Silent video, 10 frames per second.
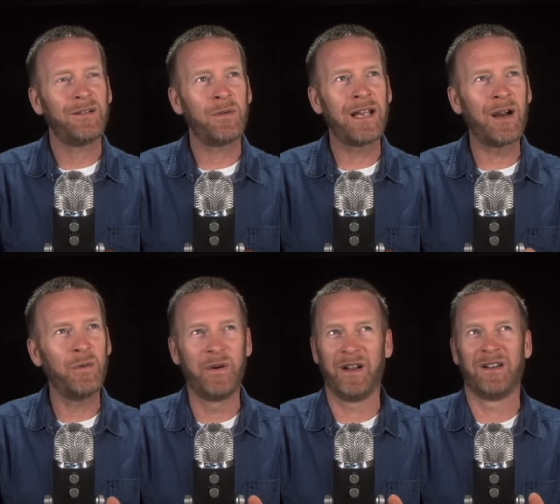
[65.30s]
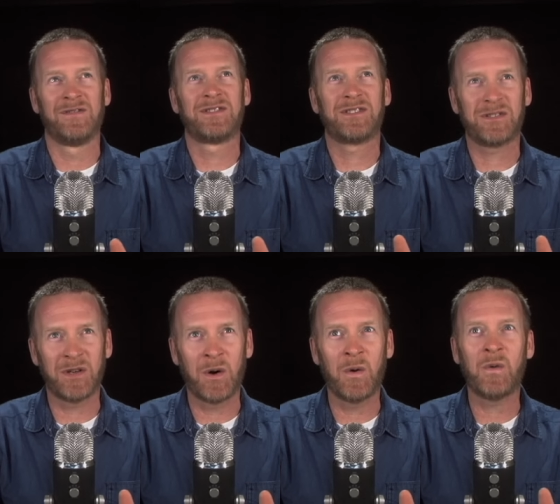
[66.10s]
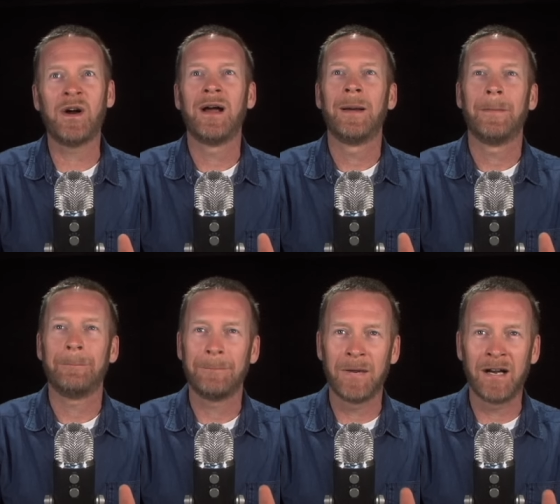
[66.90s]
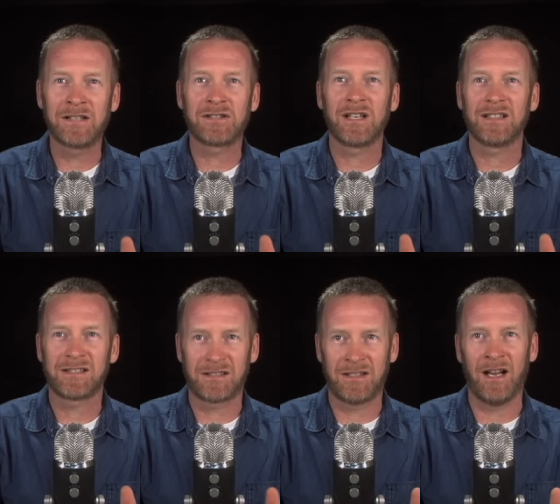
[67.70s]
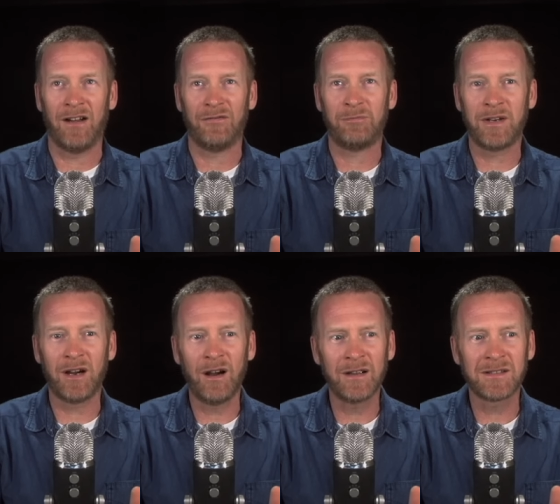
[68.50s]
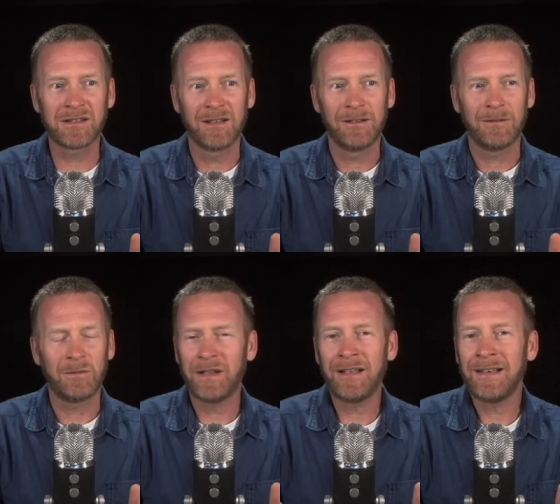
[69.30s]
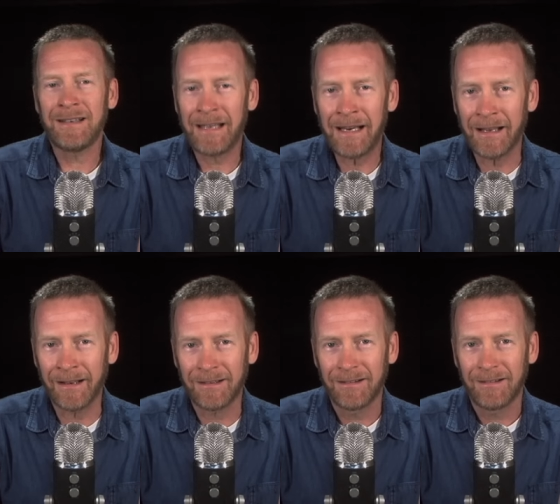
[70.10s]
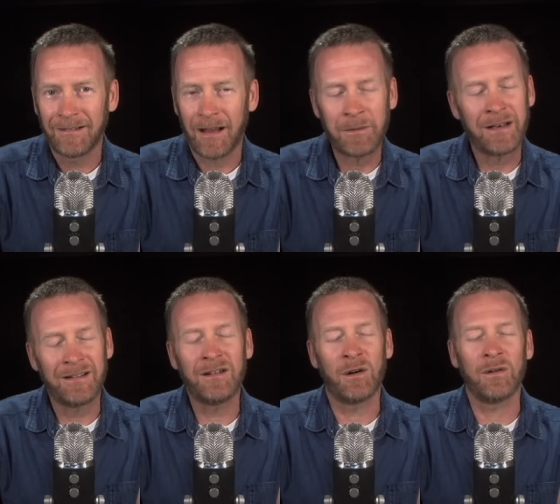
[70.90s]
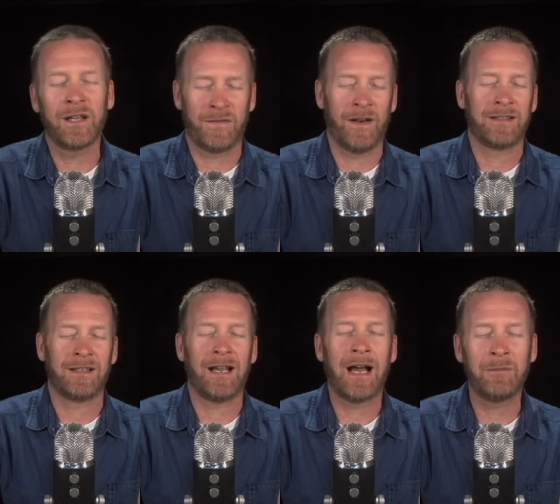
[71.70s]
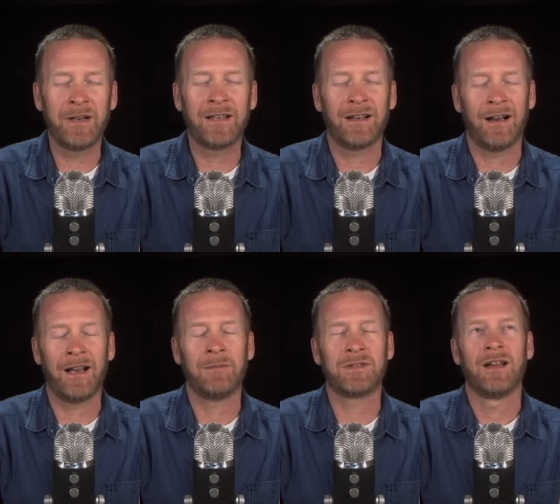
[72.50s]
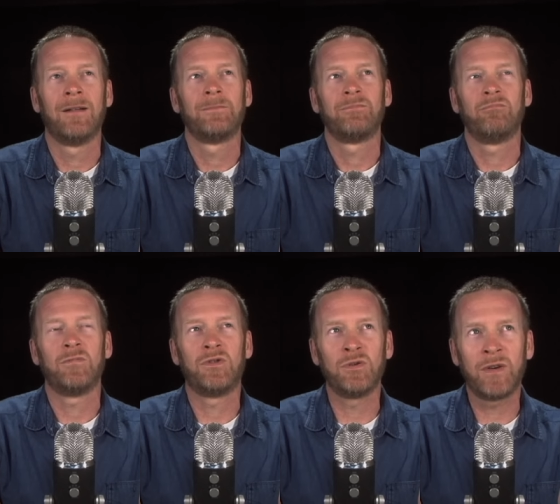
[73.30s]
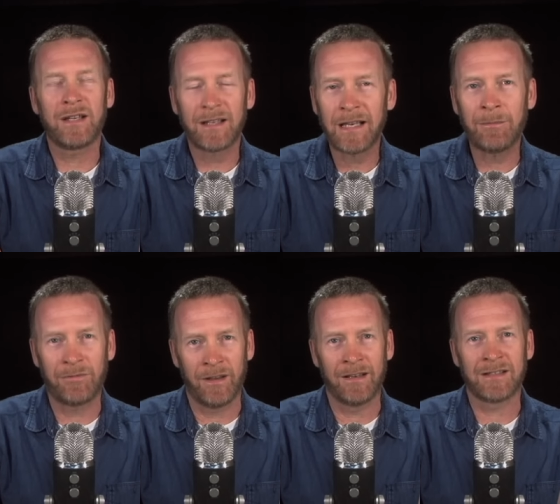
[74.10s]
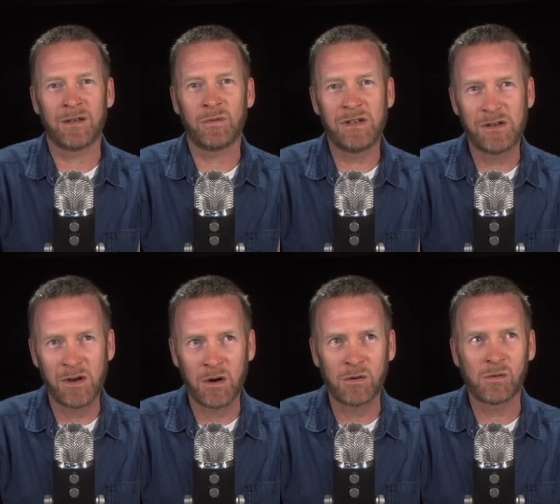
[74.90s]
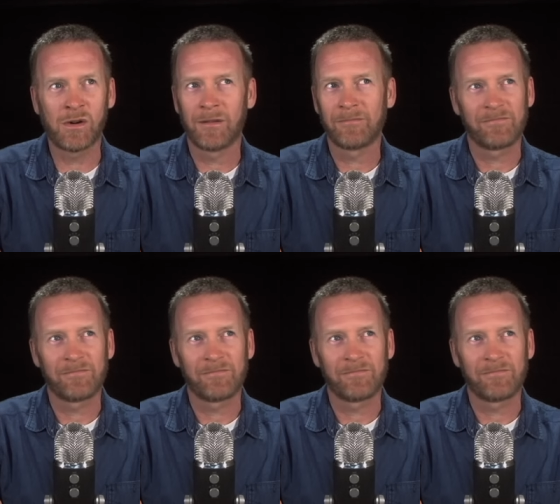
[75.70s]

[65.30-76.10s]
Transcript: we got rid of so much stuff because we didn't need it. I mean, you know, let's face it. How many times do we keep things that we know